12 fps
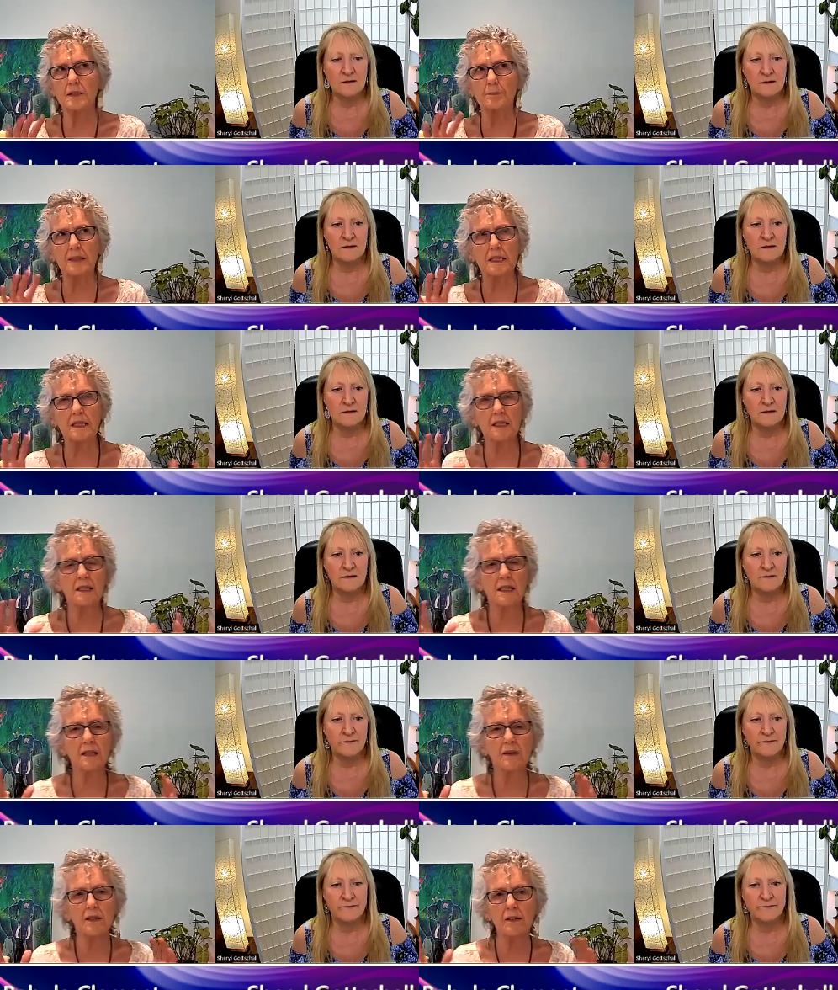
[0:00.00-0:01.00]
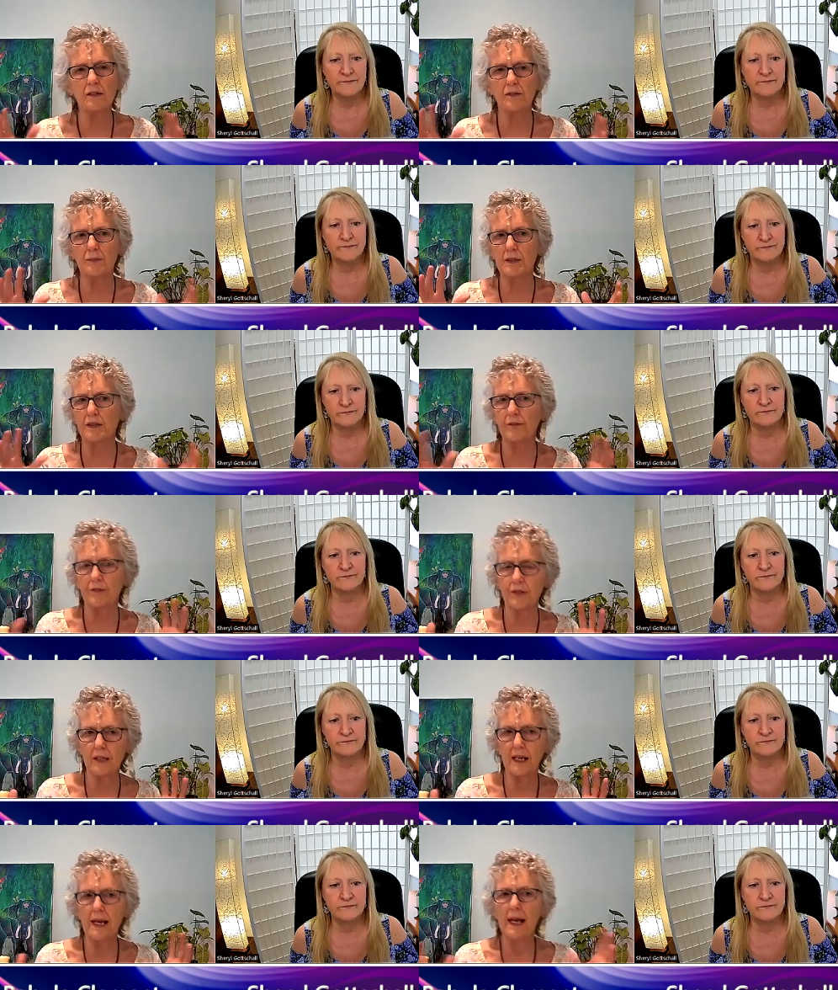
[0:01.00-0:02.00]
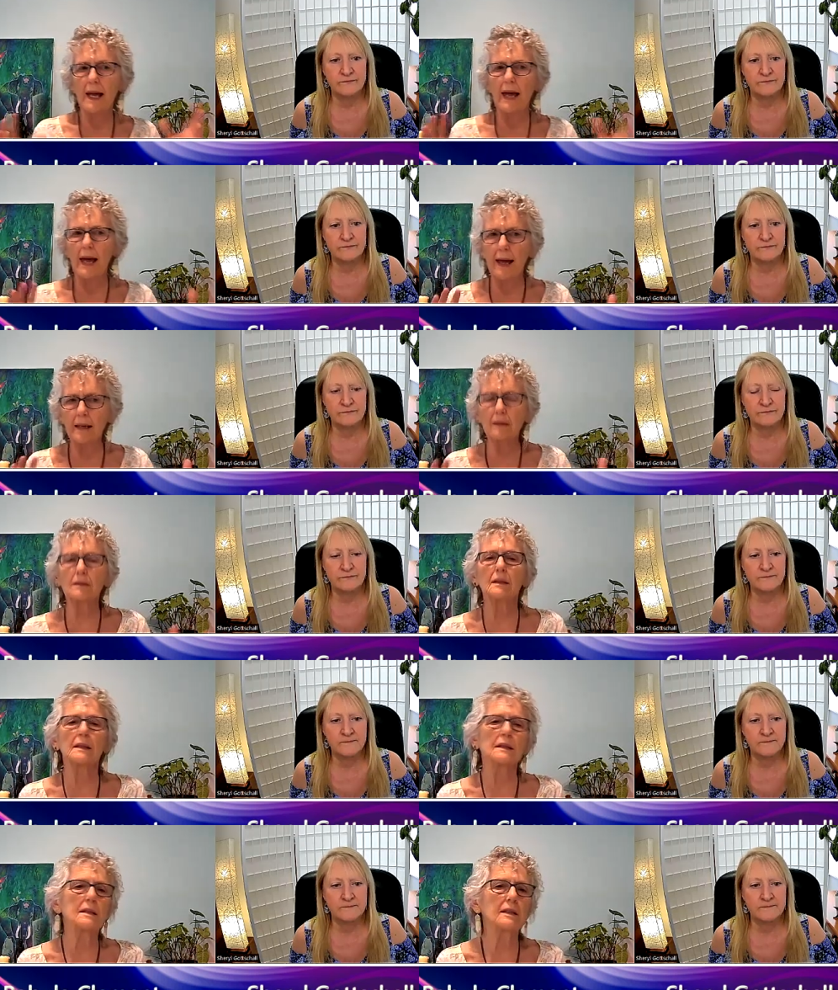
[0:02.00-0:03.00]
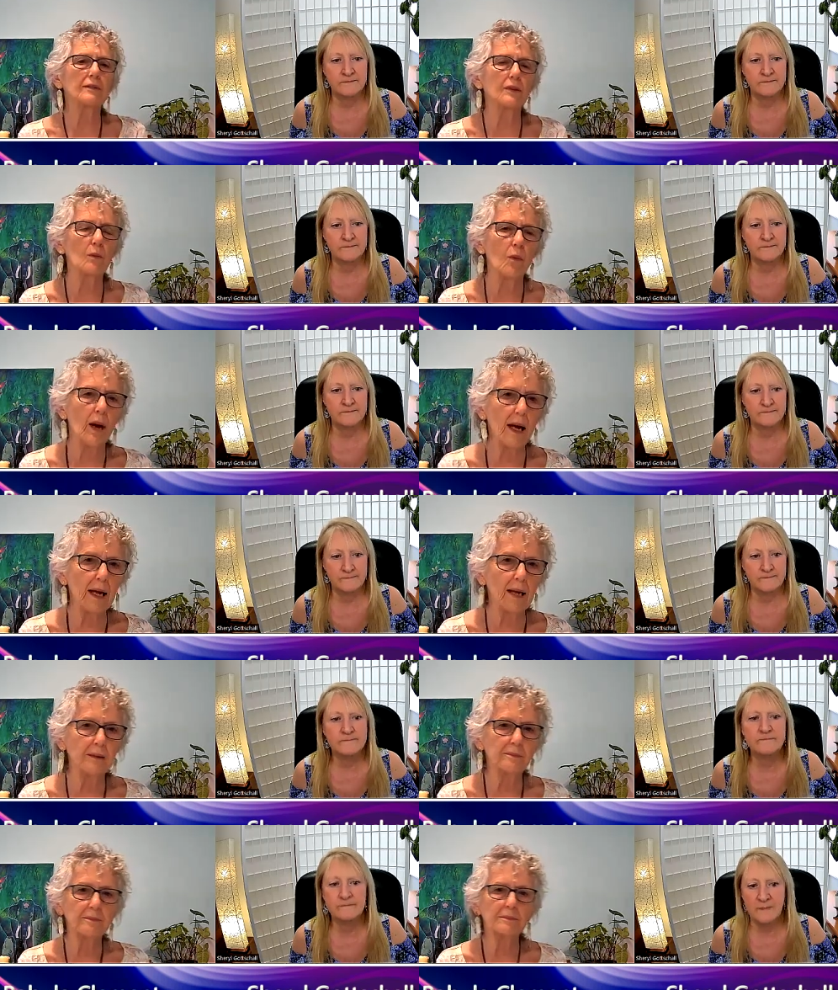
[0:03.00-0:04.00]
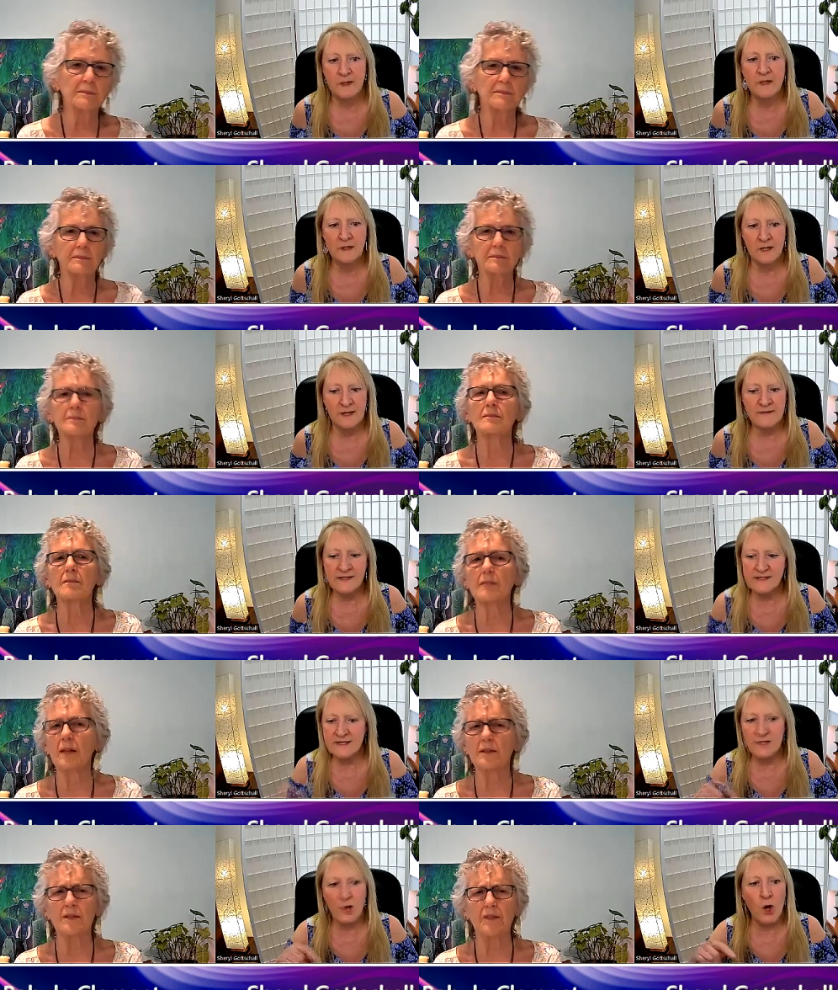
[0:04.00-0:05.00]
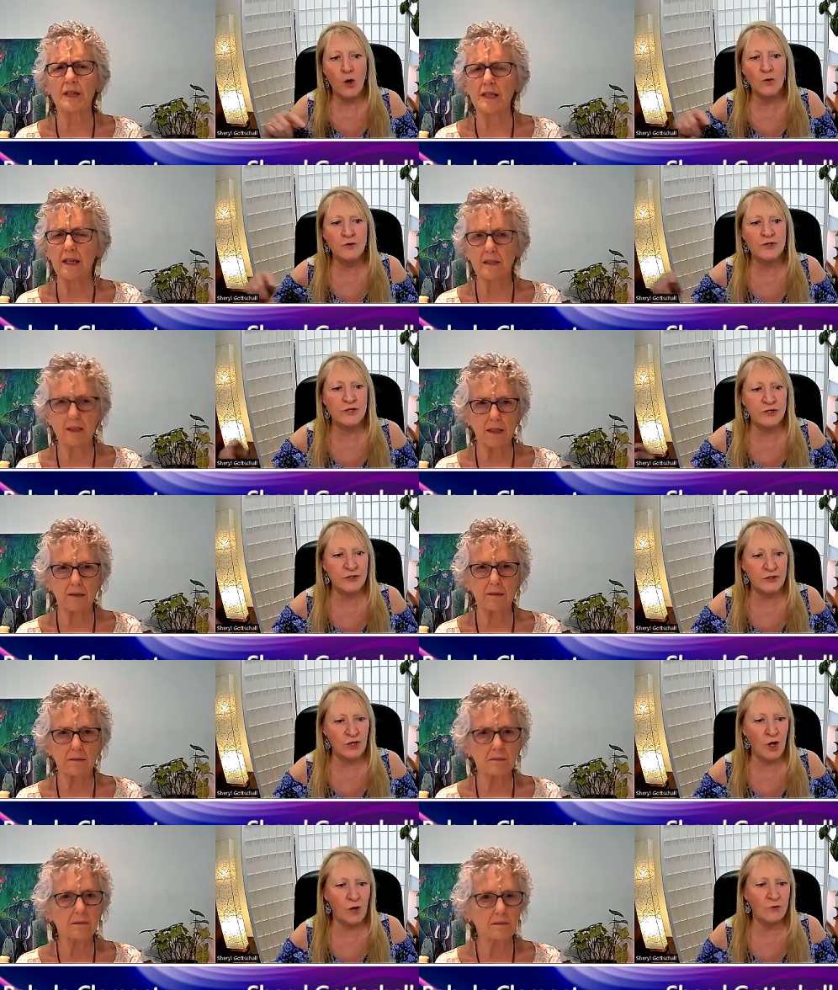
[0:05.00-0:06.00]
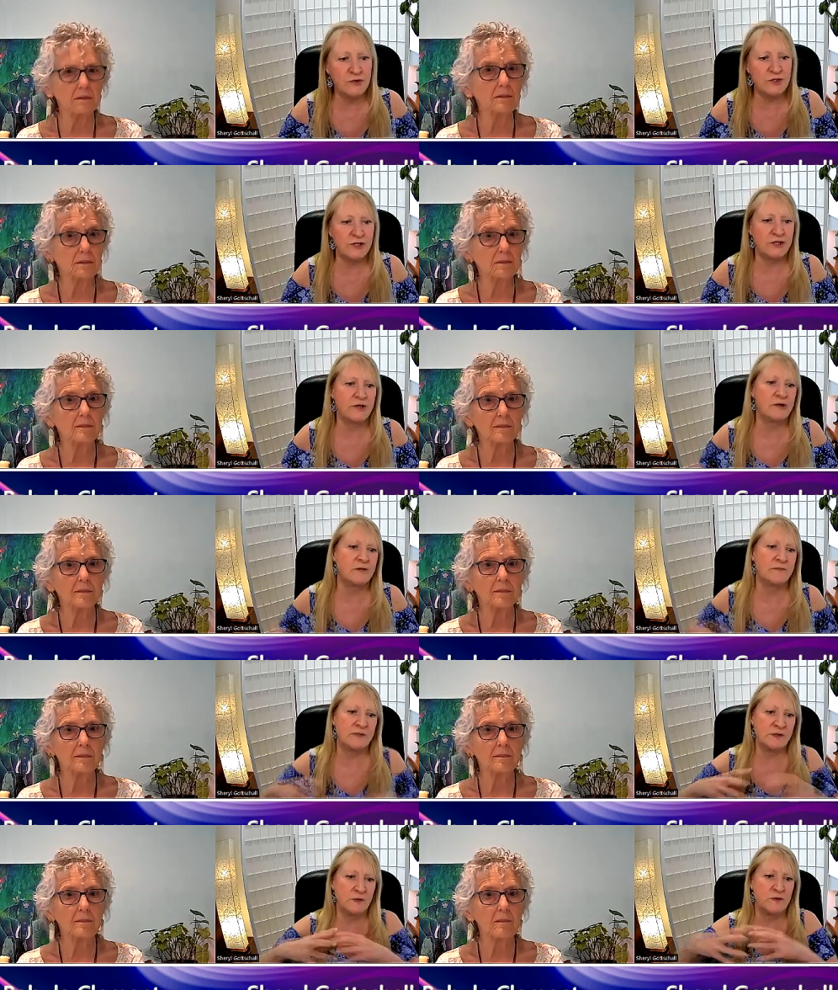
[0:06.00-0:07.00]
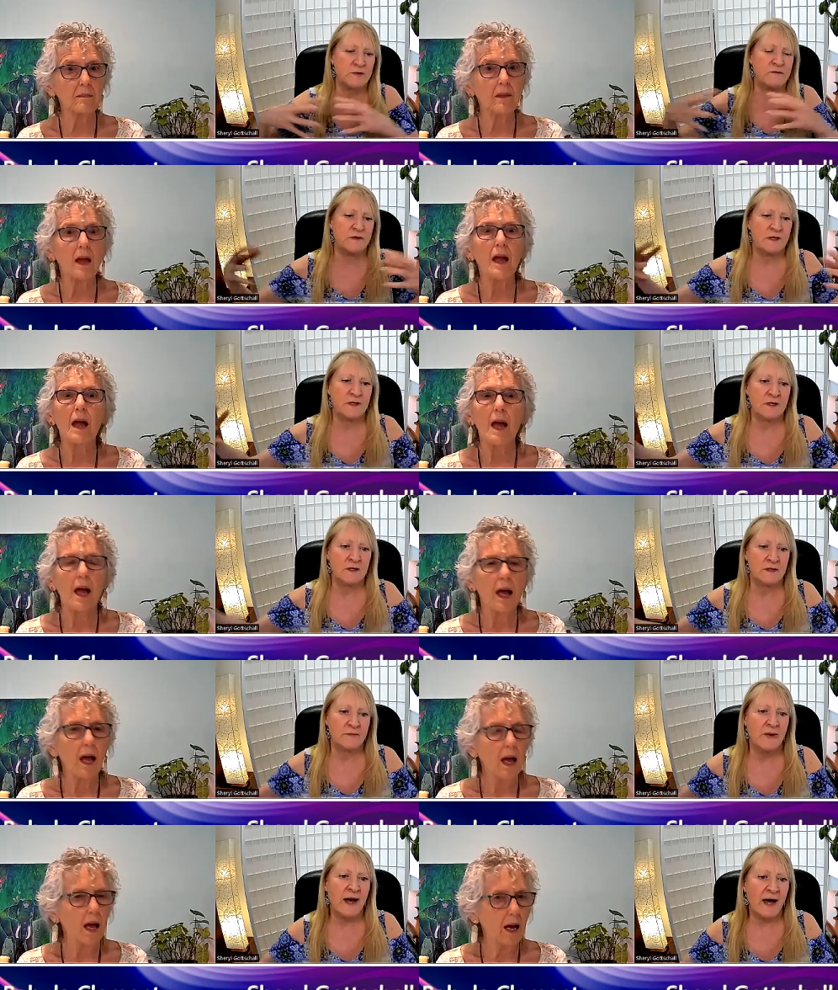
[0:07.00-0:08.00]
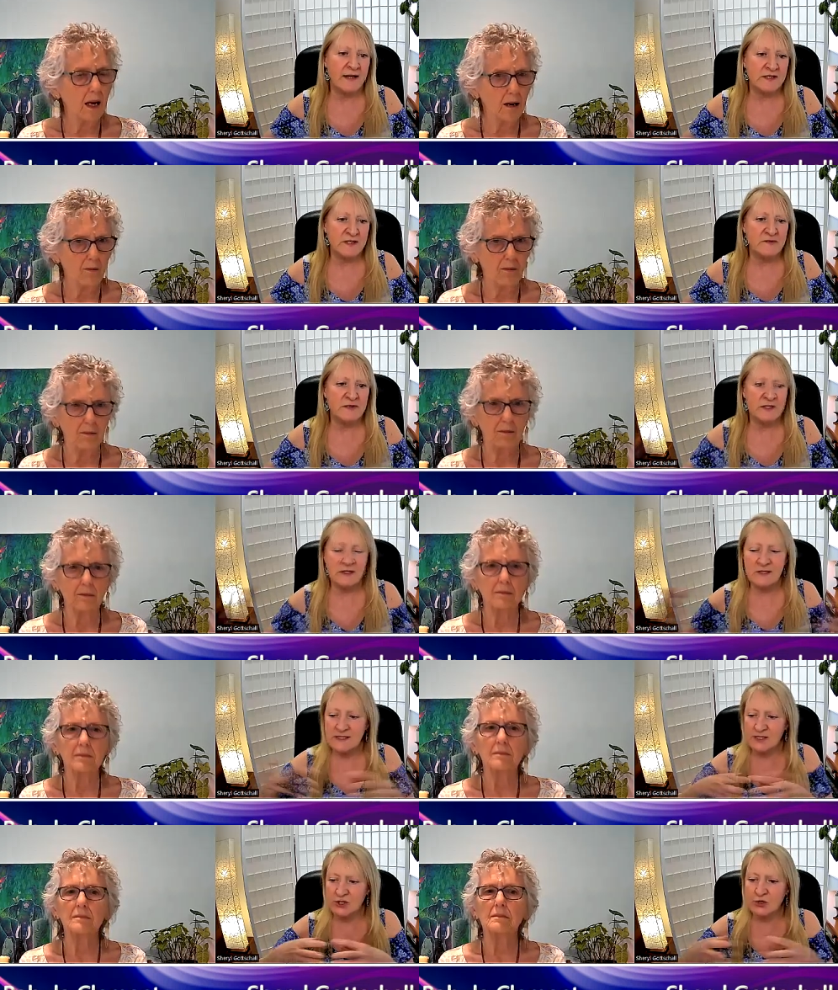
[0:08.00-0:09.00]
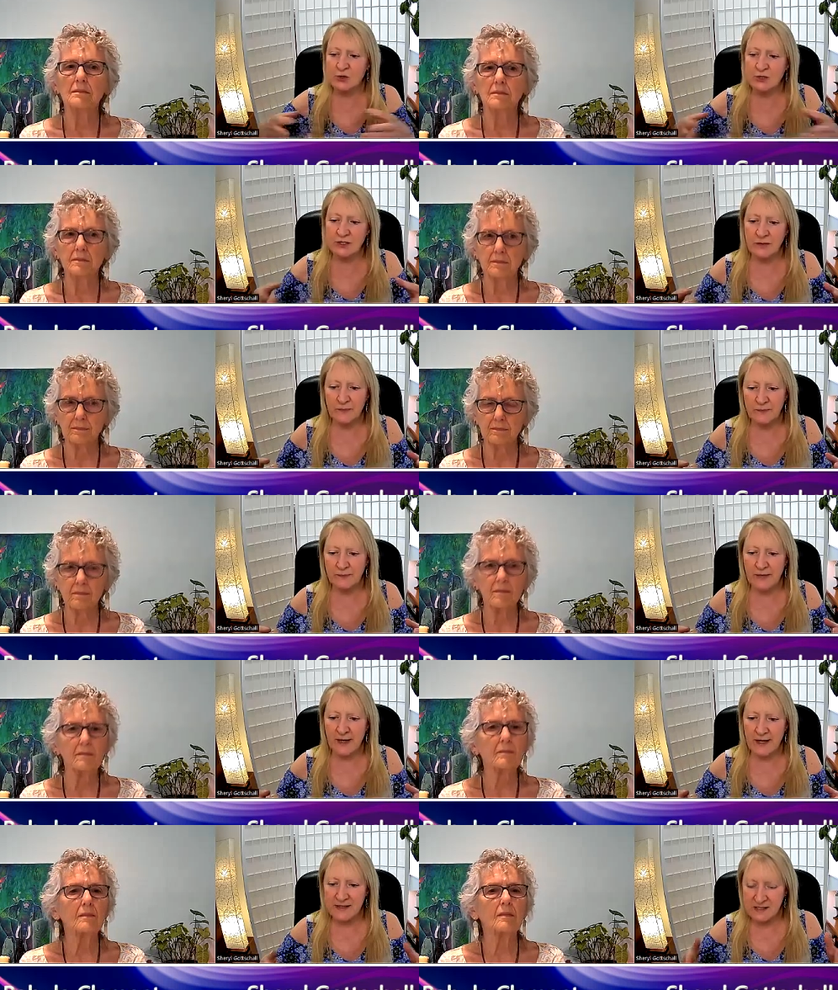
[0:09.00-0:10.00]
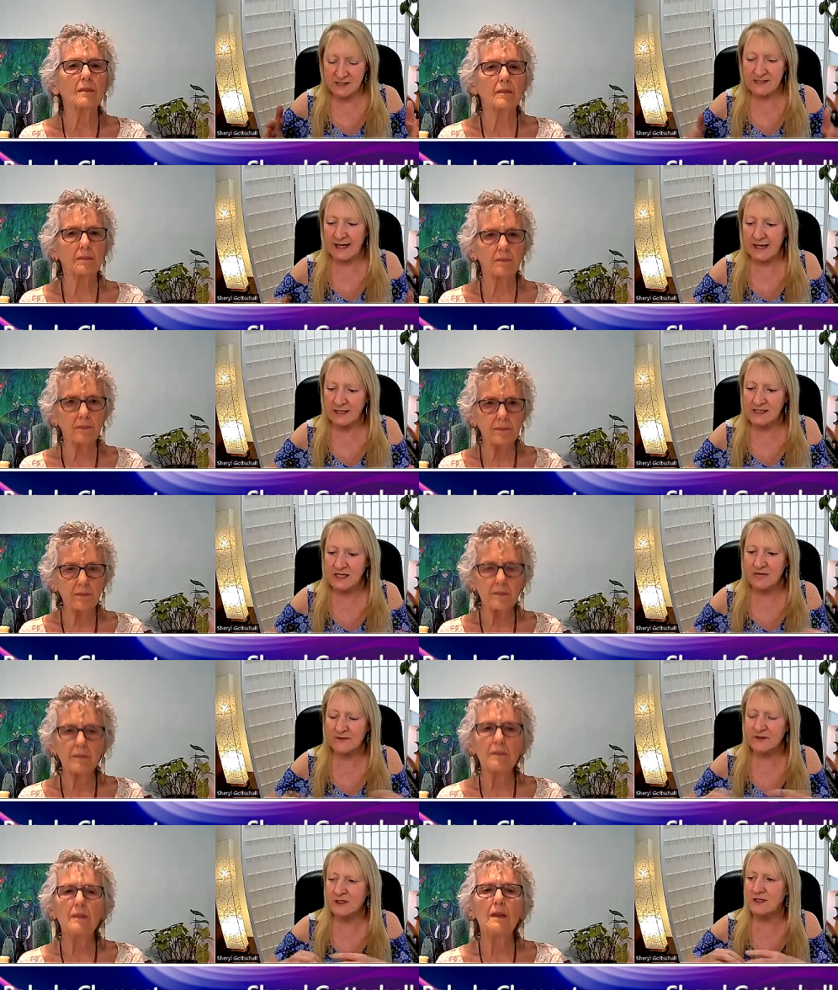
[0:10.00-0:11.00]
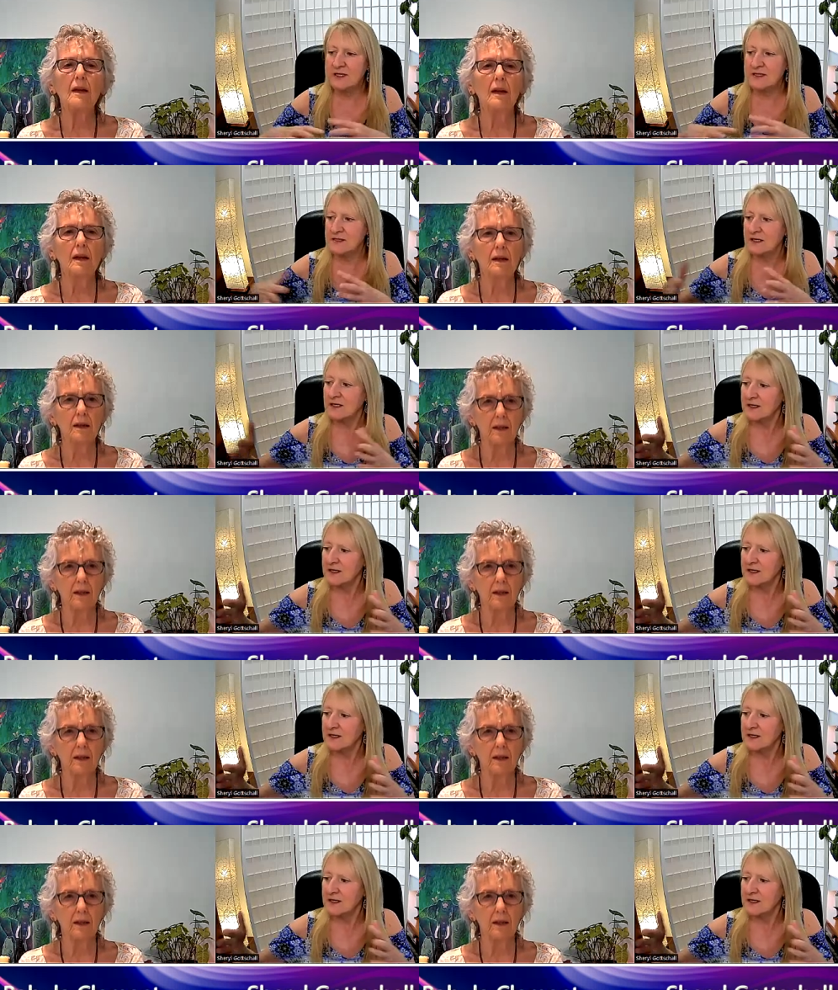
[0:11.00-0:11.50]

Speaker 1: begin to see things from a different angle in a different way. Mm, and there's this long
Speaker 2: long term sort of parts of it and these shorter parts of daily stuff and then there's